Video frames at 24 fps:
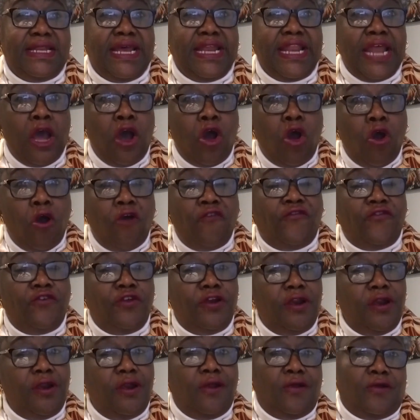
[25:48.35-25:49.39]
that are
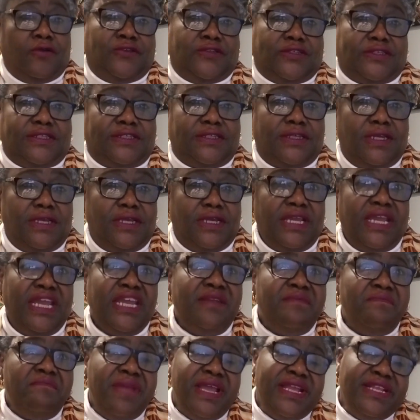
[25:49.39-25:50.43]
often lost
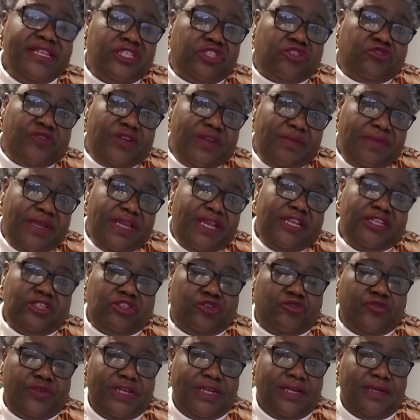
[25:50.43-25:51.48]
in mainstream
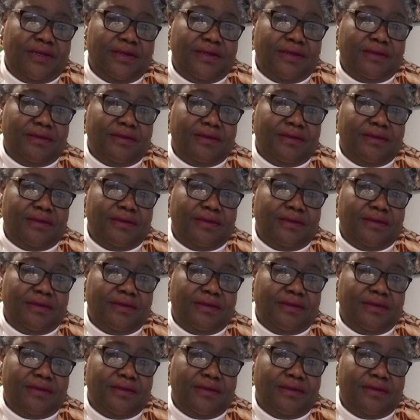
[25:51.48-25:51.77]
history.